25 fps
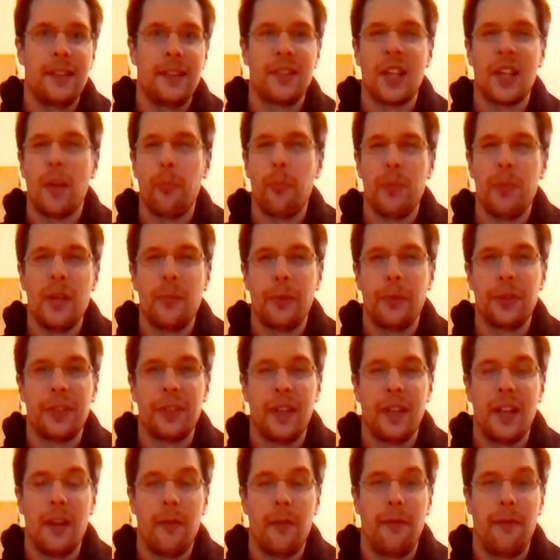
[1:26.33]
Some people
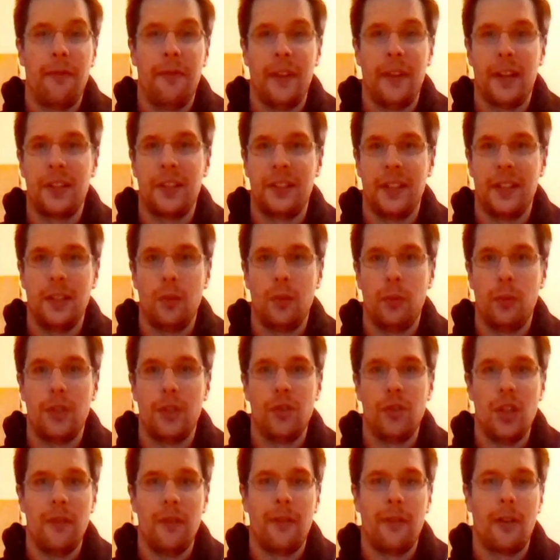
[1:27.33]
say they fixed it with a
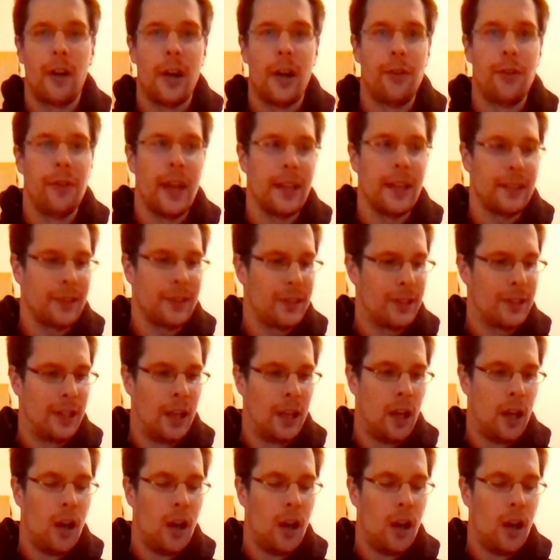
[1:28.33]
G400s.